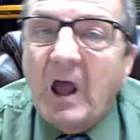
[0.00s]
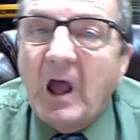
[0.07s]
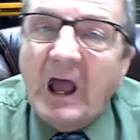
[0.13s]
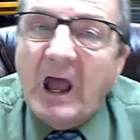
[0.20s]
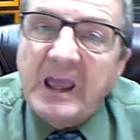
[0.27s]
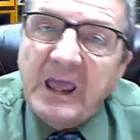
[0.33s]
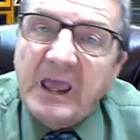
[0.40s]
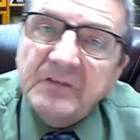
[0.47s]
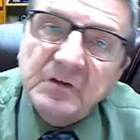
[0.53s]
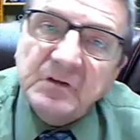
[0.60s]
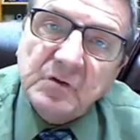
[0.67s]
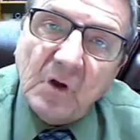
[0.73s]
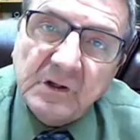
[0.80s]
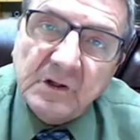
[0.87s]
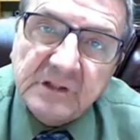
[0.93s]
I have to
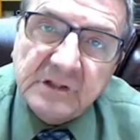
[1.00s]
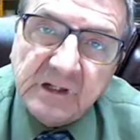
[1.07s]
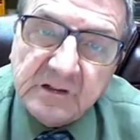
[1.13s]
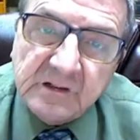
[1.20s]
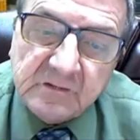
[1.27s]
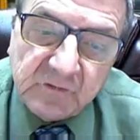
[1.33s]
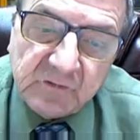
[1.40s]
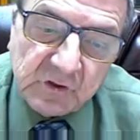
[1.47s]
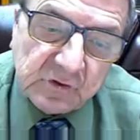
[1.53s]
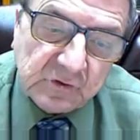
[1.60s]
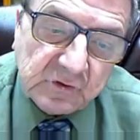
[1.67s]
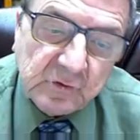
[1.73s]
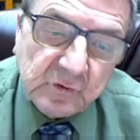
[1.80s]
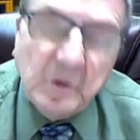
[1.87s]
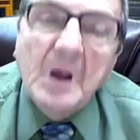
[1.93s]
talk to that individual
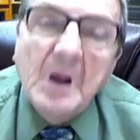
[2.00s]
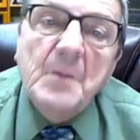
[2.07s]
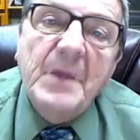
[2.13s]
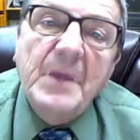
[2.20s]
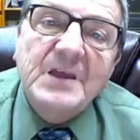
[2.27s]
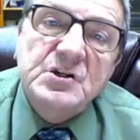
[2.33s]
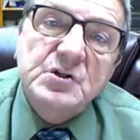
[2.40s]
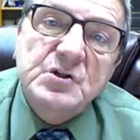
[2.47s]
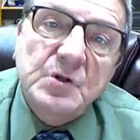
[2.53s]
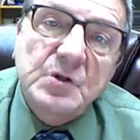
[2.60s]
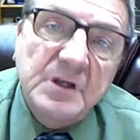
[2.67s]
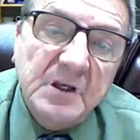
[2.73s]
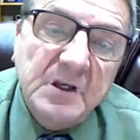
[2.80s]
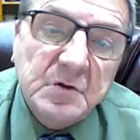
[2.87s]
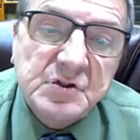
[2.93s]
to make sure
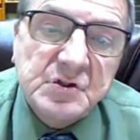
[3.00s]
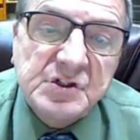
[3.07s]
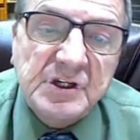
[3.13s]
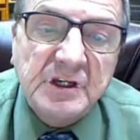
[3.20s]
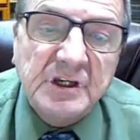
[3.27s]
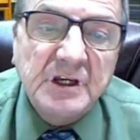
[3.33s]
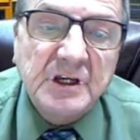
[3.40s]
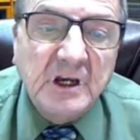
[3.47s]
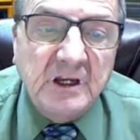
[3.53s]
he or she